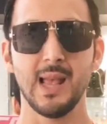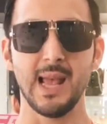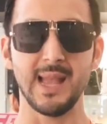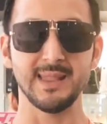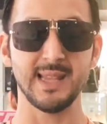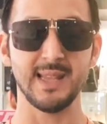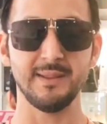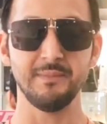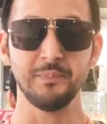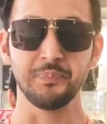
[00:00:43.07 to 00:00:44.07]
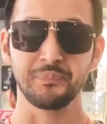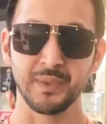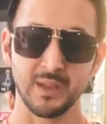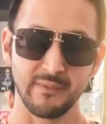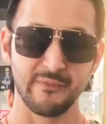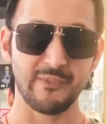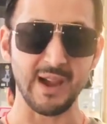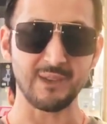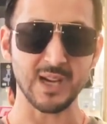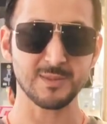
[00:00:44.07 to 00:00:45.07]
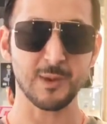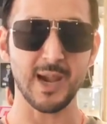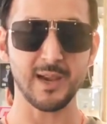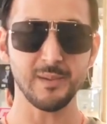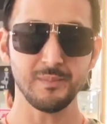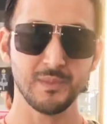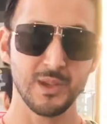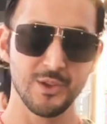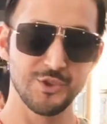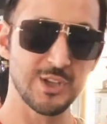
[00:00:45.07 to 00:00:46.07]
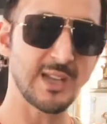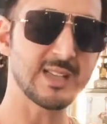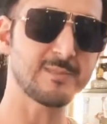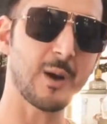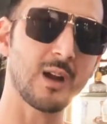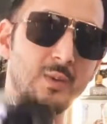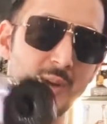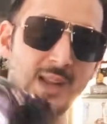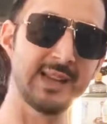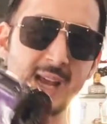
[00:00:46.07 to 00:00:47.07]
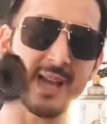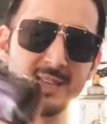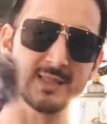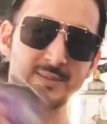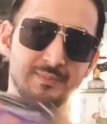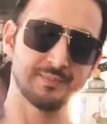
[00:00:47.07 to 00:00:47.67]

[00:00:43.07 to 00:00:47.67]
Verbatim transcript: And then five hours prior, shake this bottle really nice